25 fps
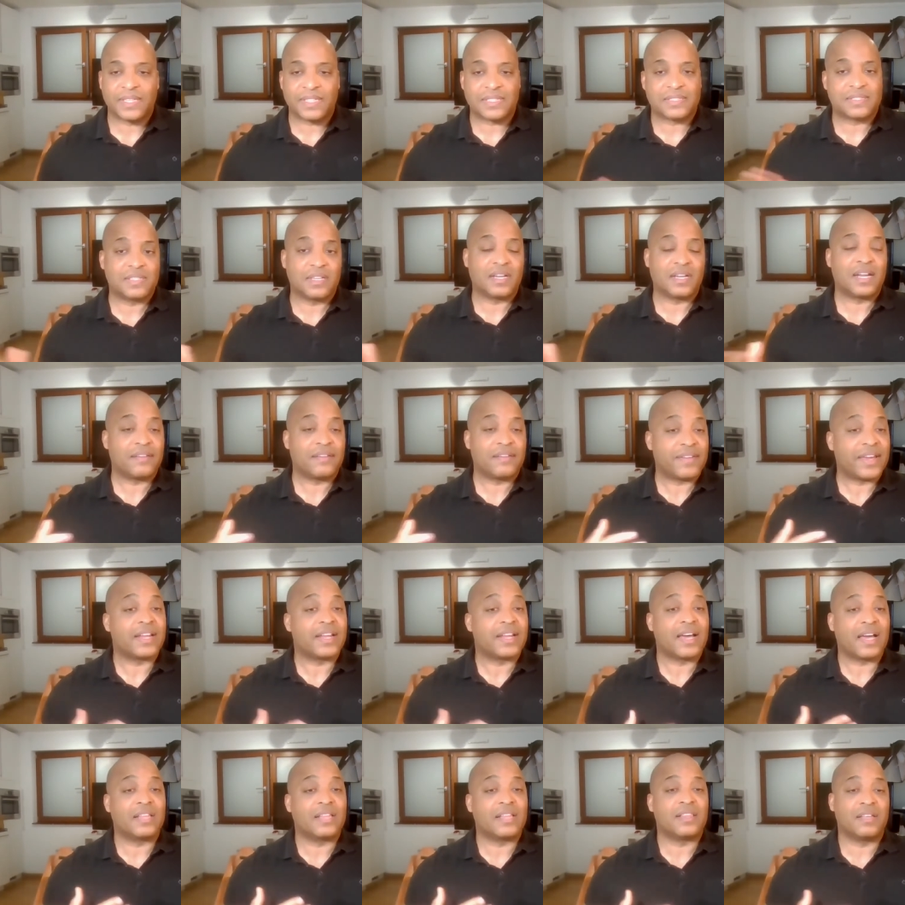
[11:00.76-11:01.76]
he's done. I've had
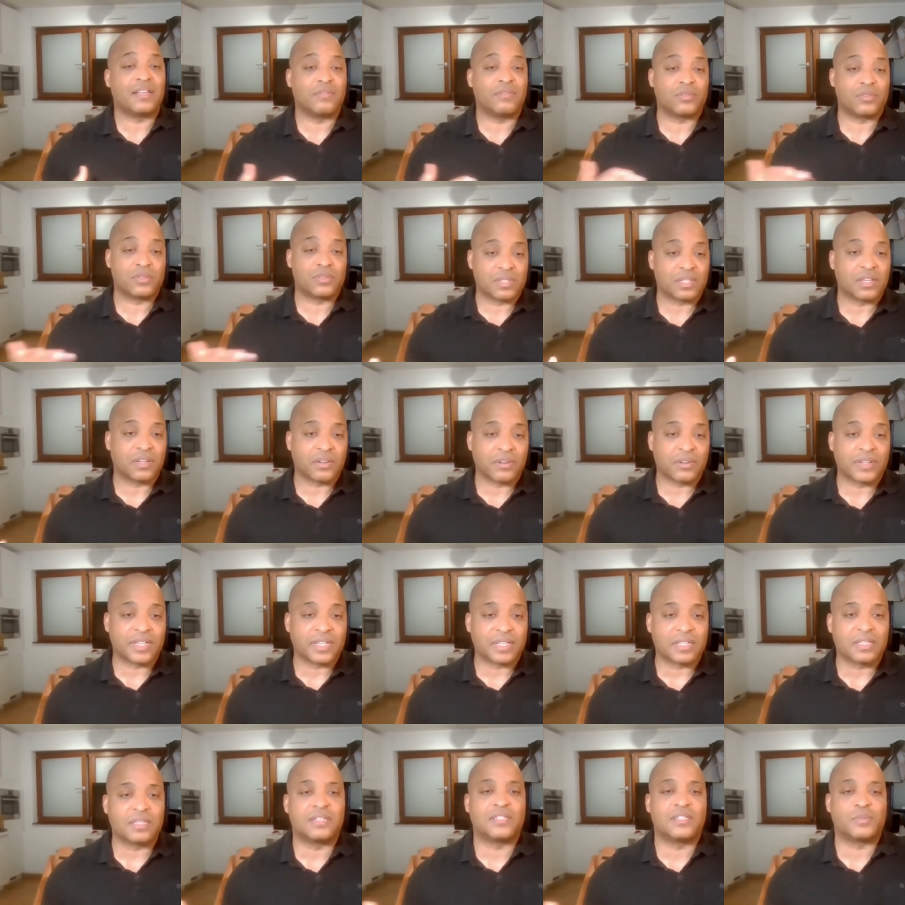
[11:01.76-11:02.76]
a high level security
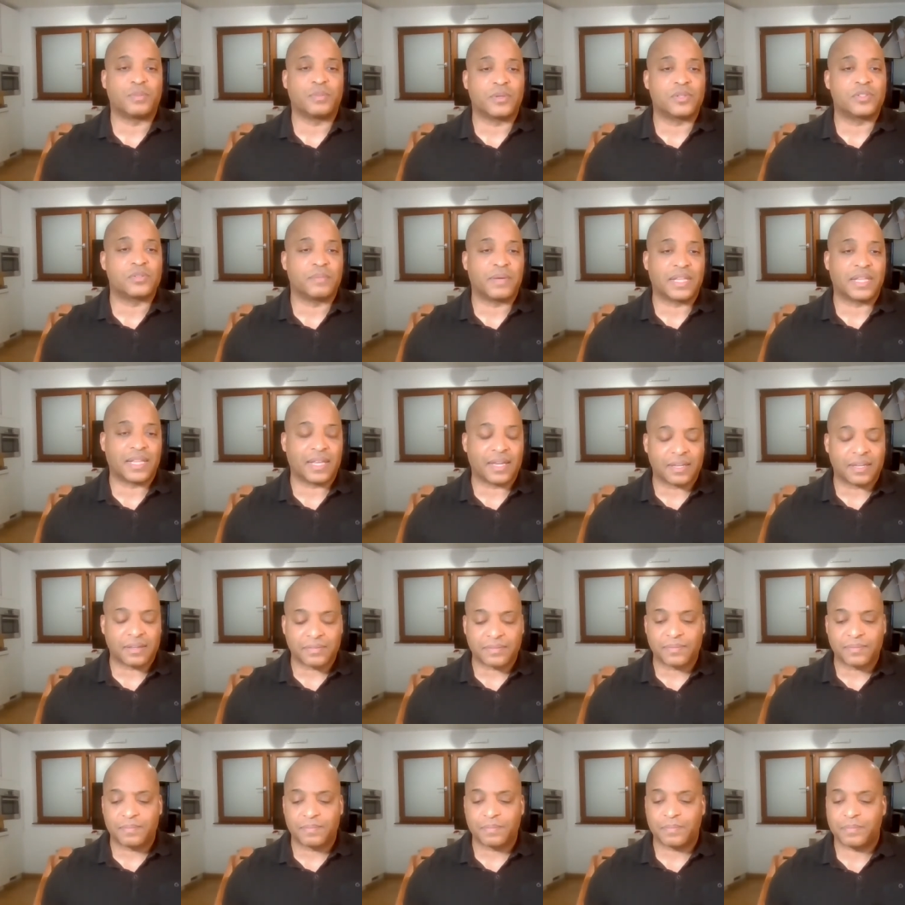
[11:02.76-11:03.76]
clearance most of my
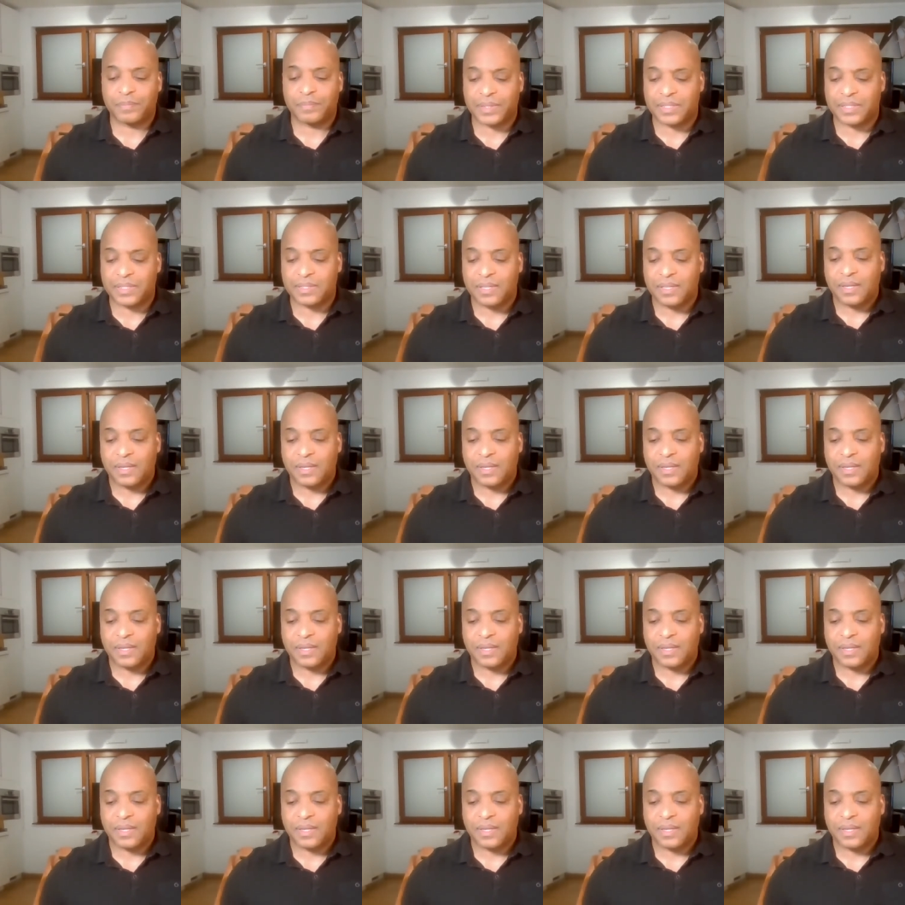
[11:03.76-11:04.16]
life. But